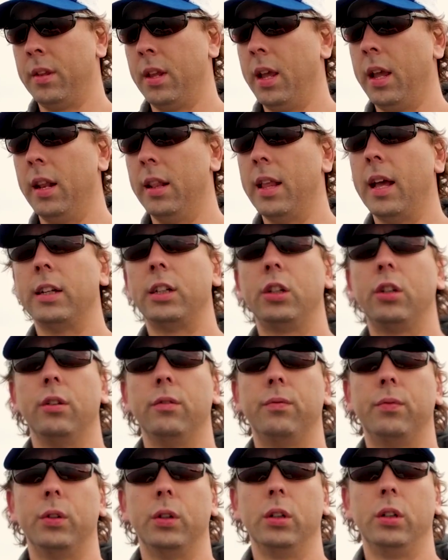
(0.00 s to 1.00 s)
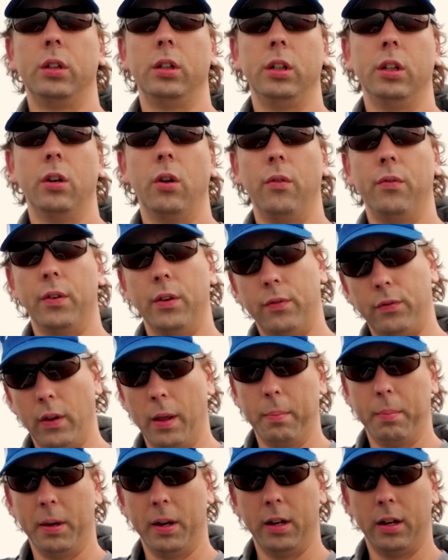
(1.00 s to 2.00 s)
And that's good for, if you're
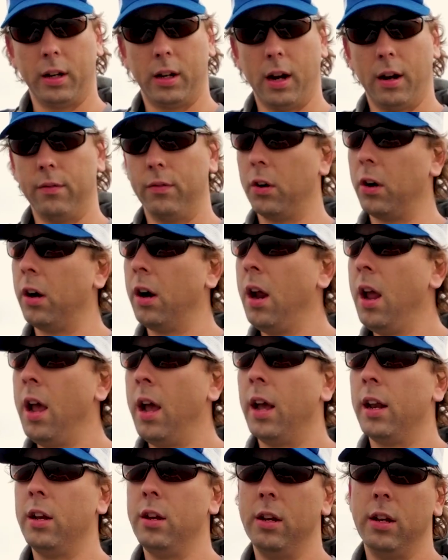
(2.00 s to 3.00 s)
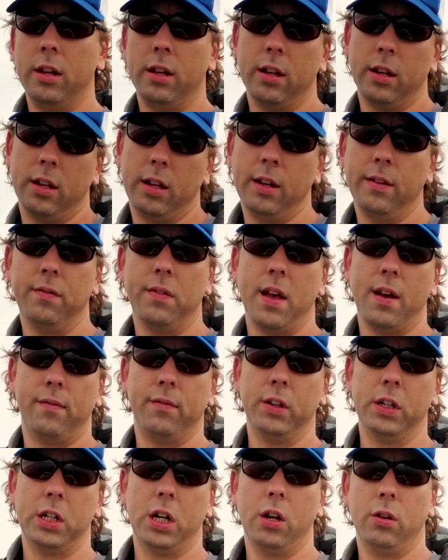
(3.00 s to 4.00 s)
flipping into cover and you need to heave that
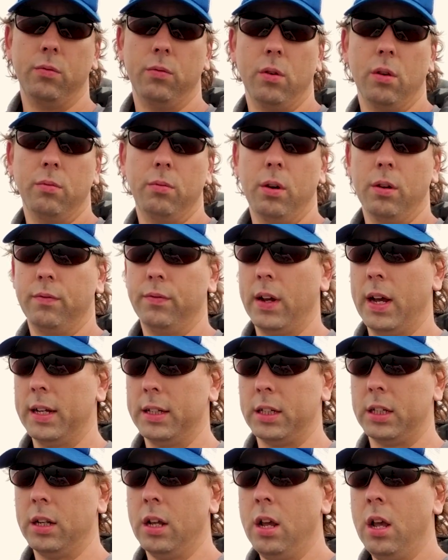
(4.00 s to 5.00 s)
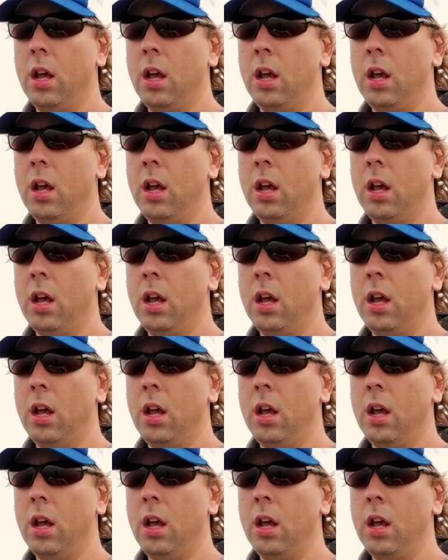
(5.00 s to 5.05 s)
fish out real fast,